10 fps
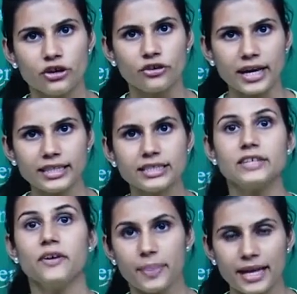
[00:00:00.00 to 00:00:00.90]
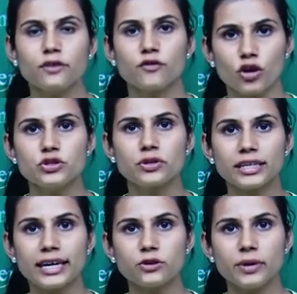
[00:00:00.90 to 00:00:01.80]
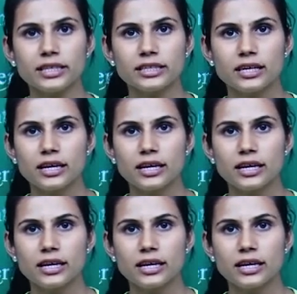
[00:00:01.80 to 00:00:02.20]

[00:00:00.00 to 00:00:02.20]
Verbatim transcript: right? Even then of course you can get wet.